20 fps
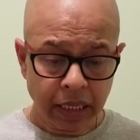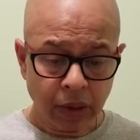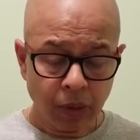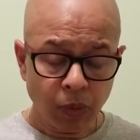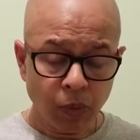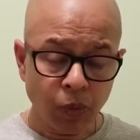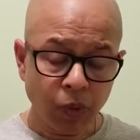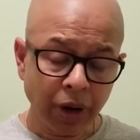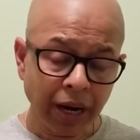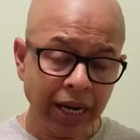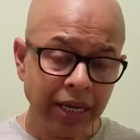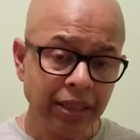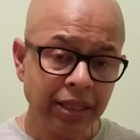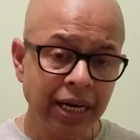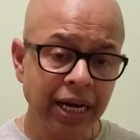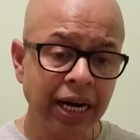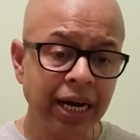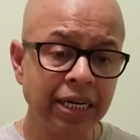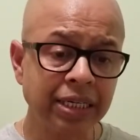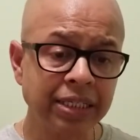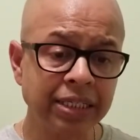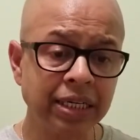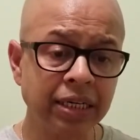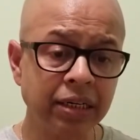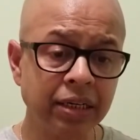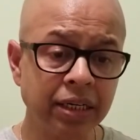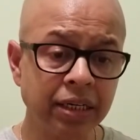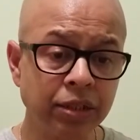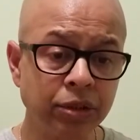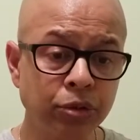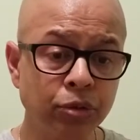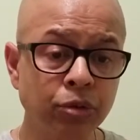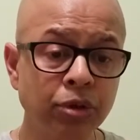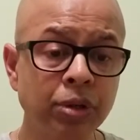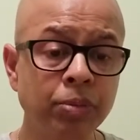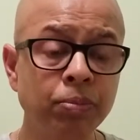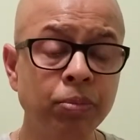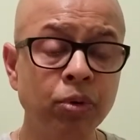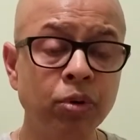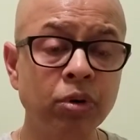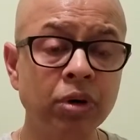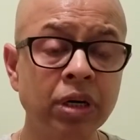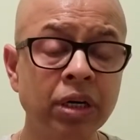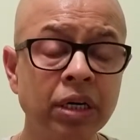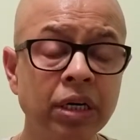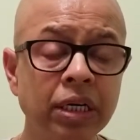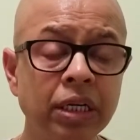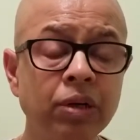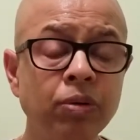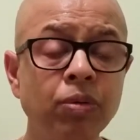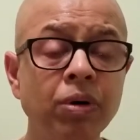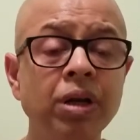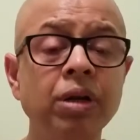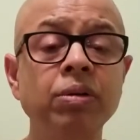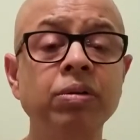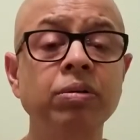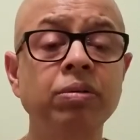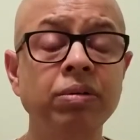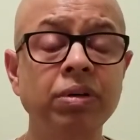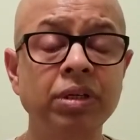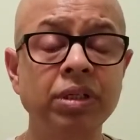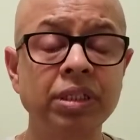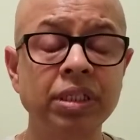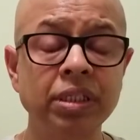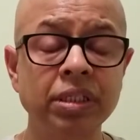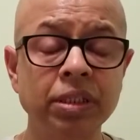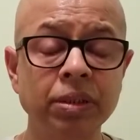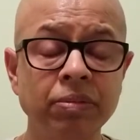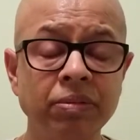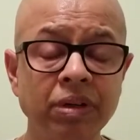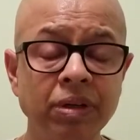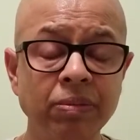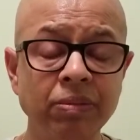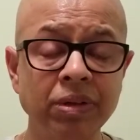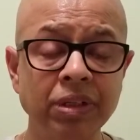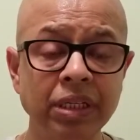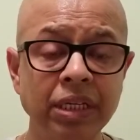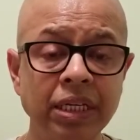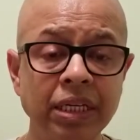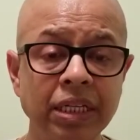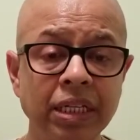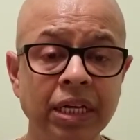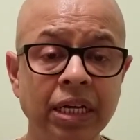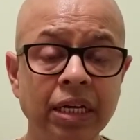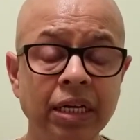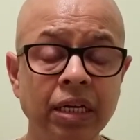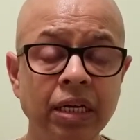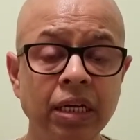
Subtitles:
why the heart center is so important, in one of the verses of Bhagavad Gita,